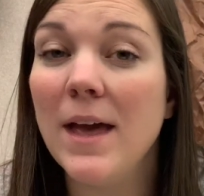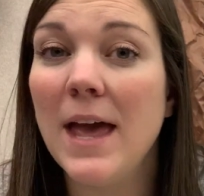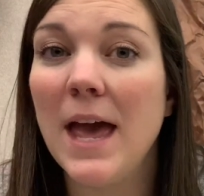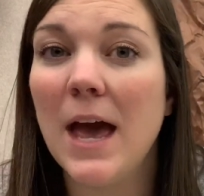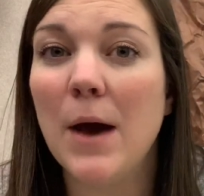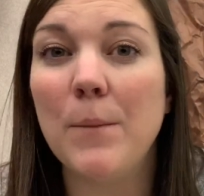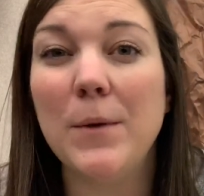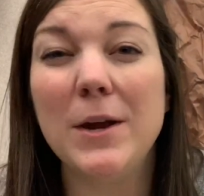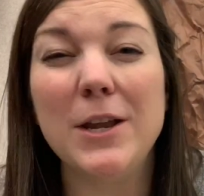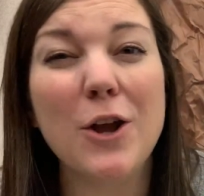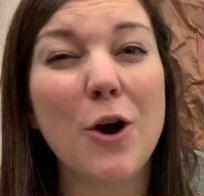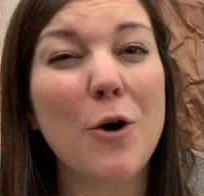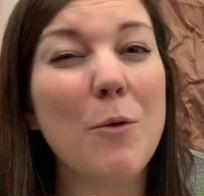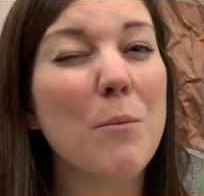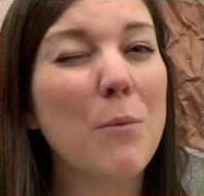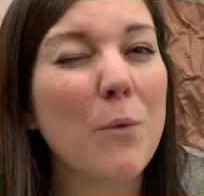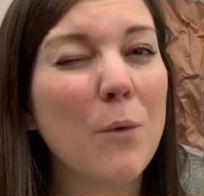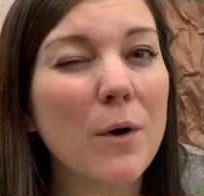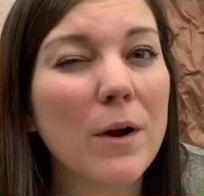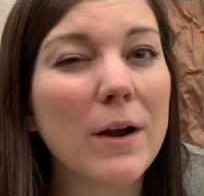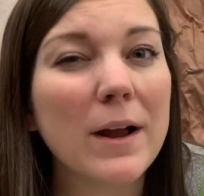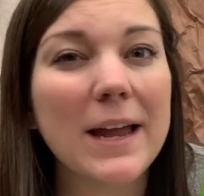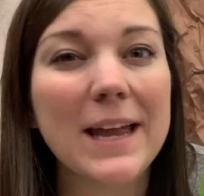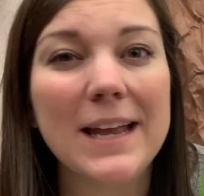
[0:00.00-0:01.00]
And we know
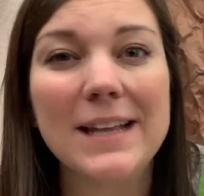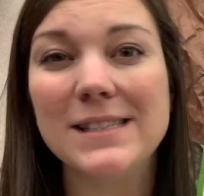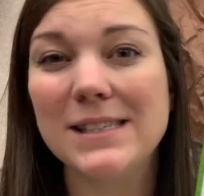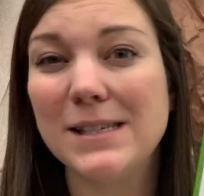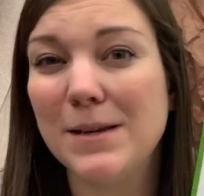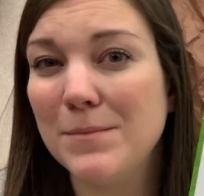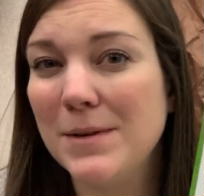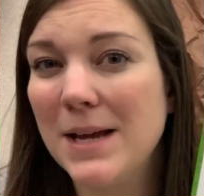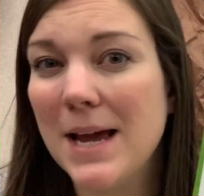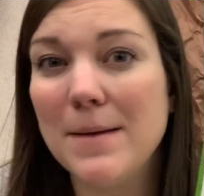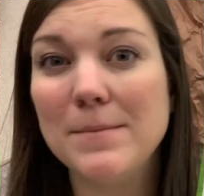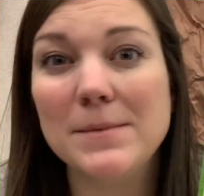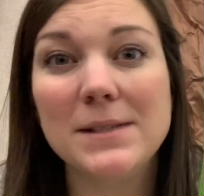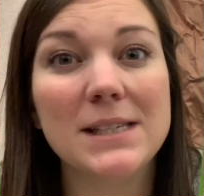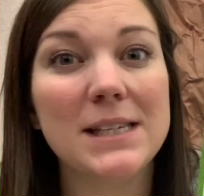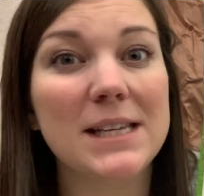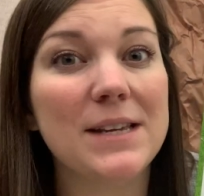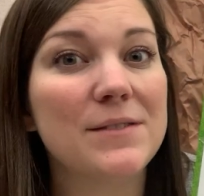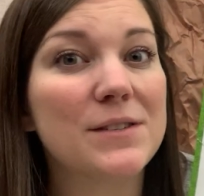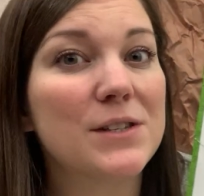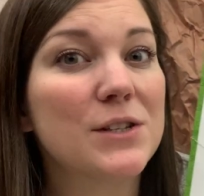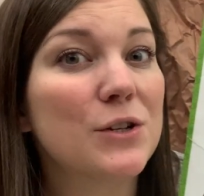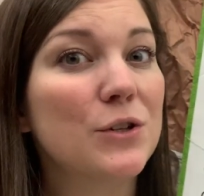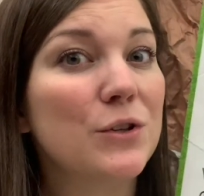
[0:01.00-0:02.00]
Morgan sometimes
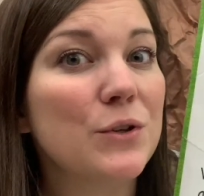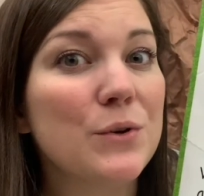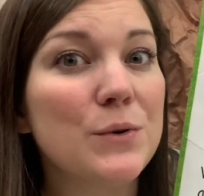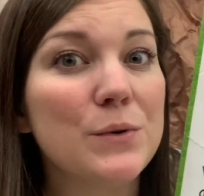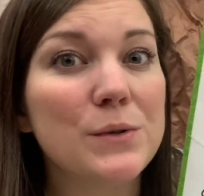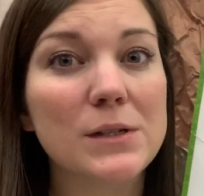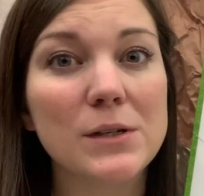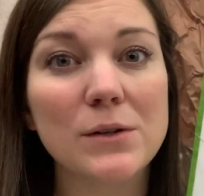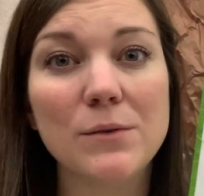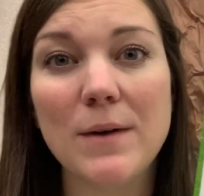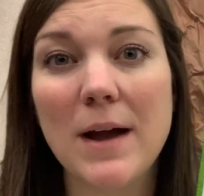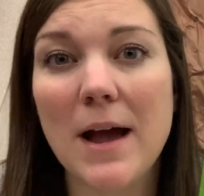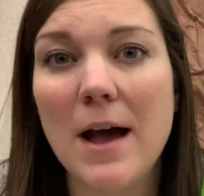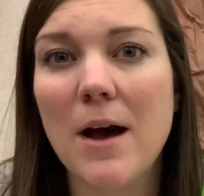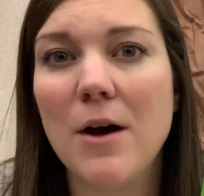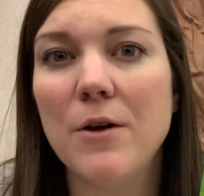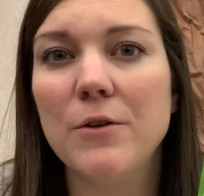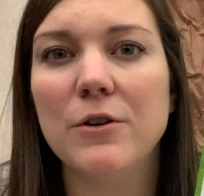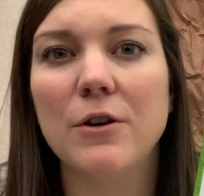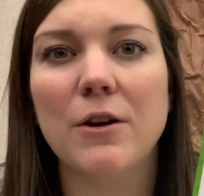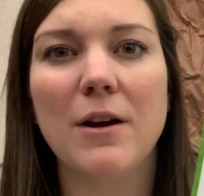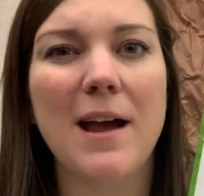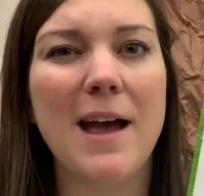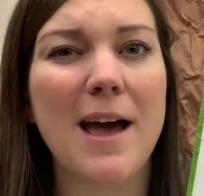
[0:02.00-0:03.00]
leaves clues
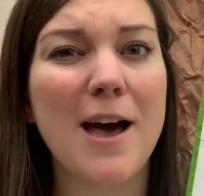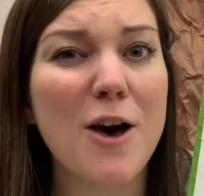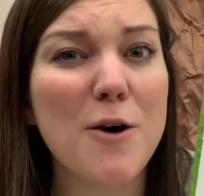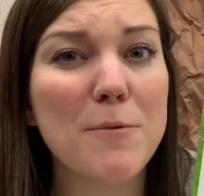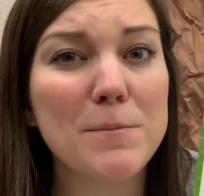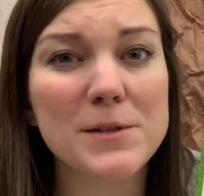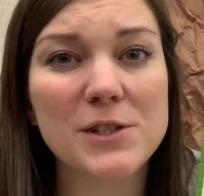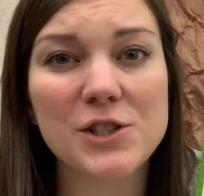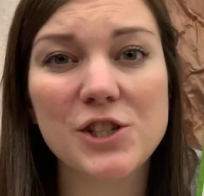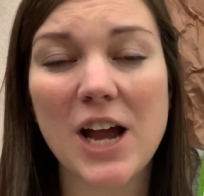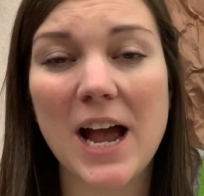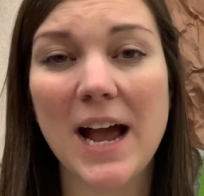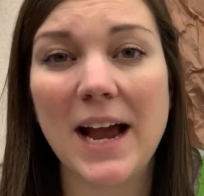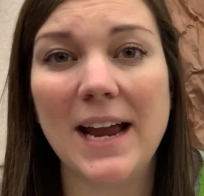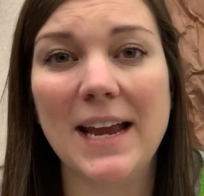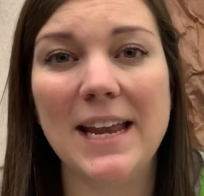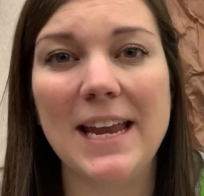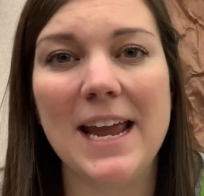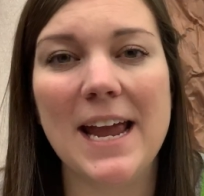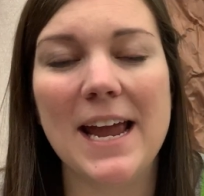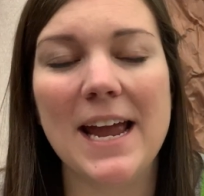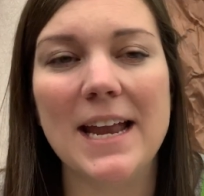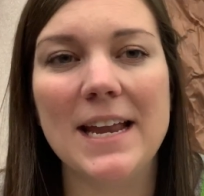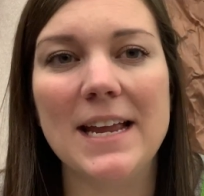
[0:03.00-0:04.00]
around or helps Jack
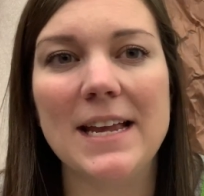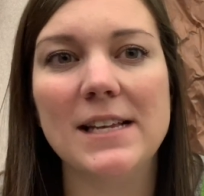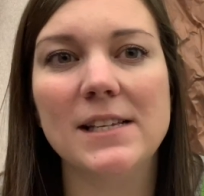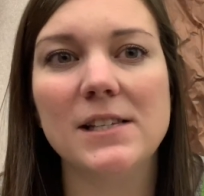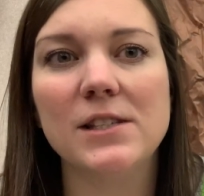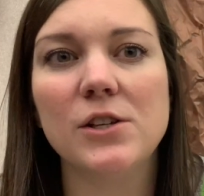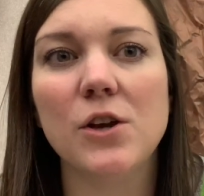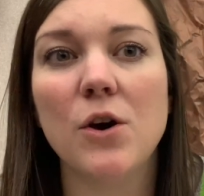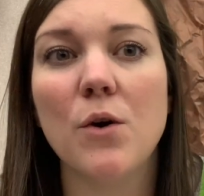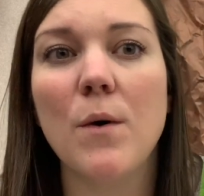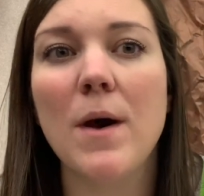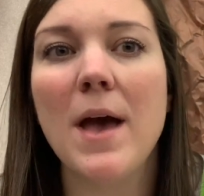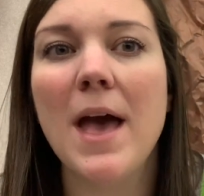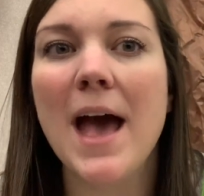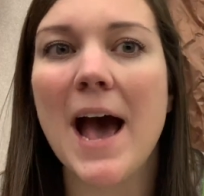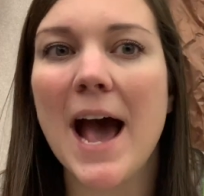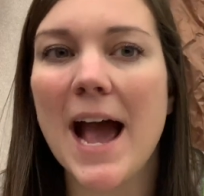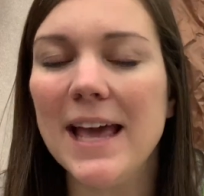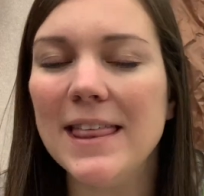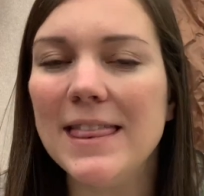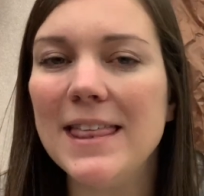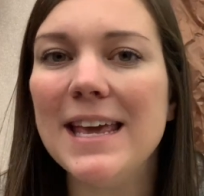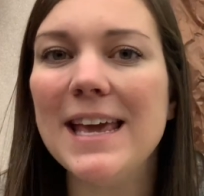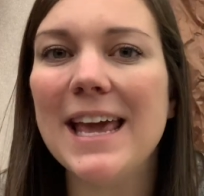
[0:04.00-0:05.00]
and Annie. So
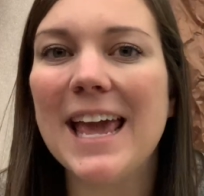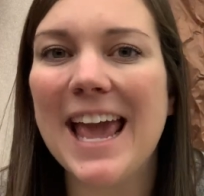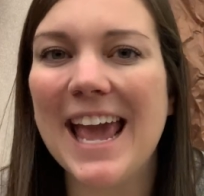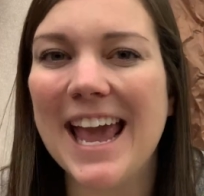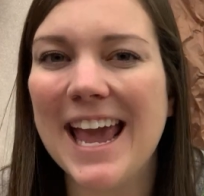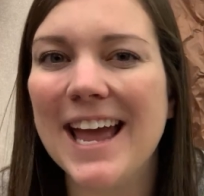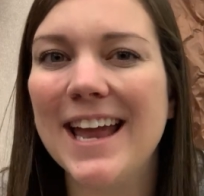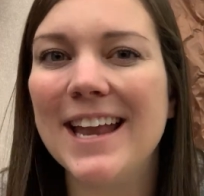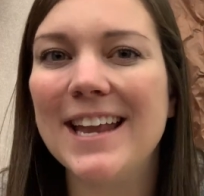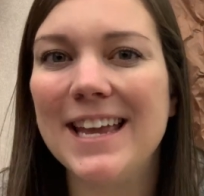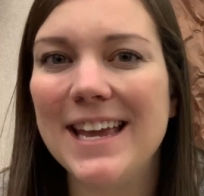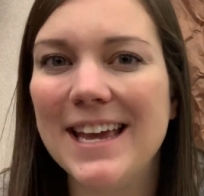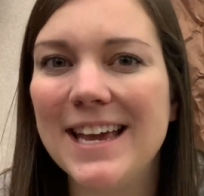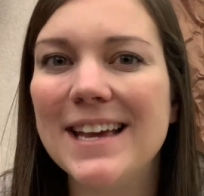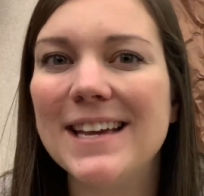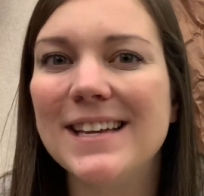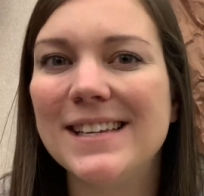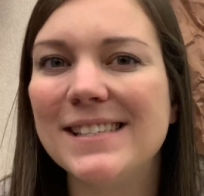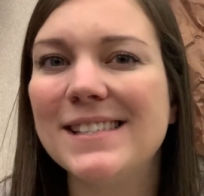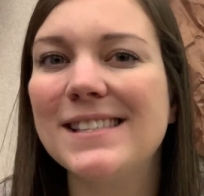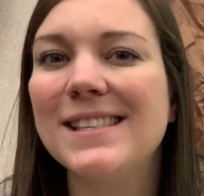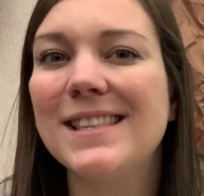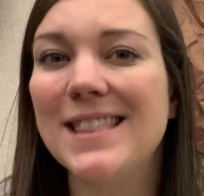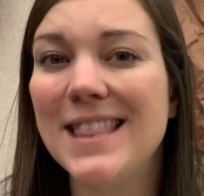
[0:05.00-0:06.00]
I think Annie
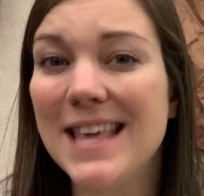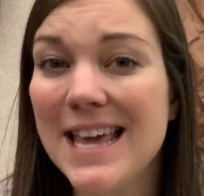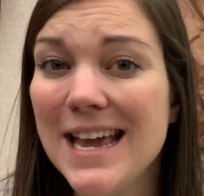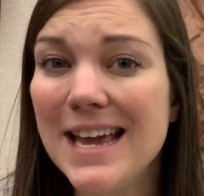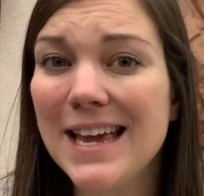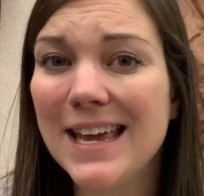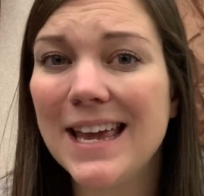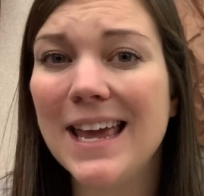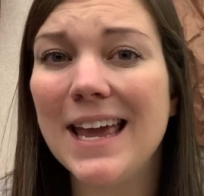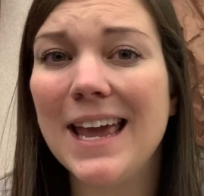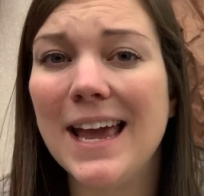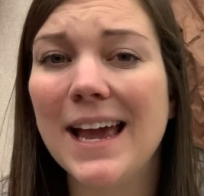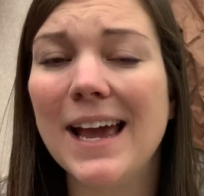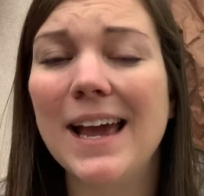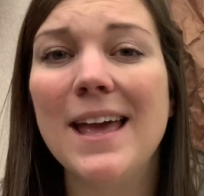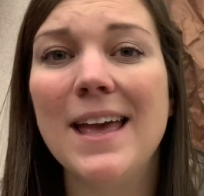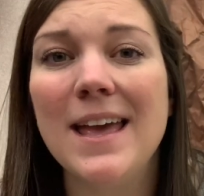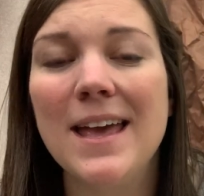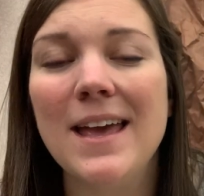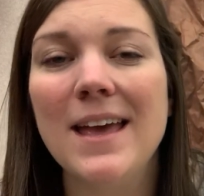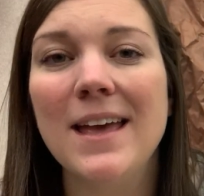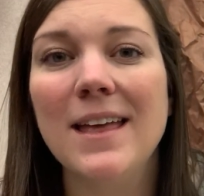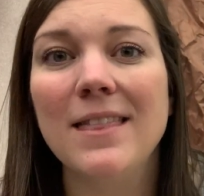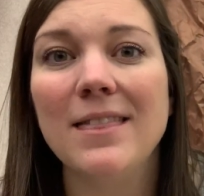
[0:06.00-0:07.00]
is thinking
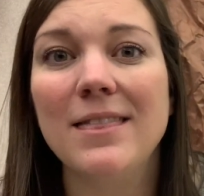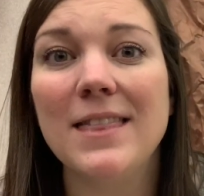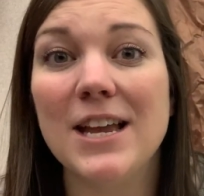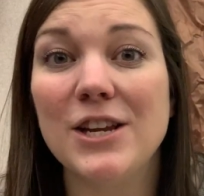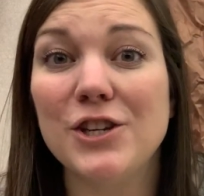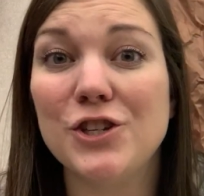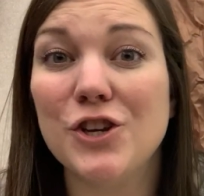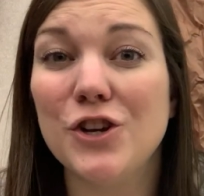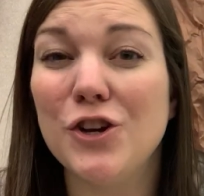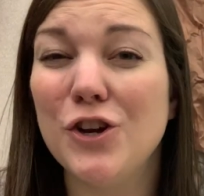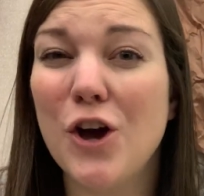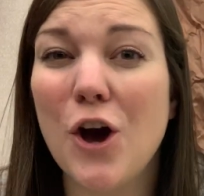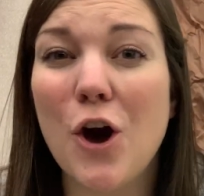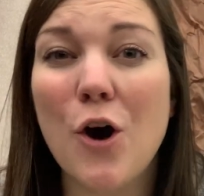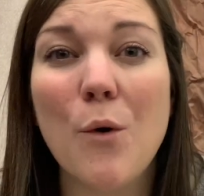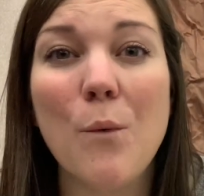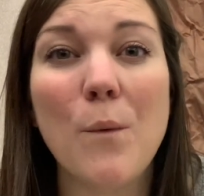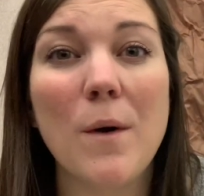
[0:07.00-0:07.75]
they should go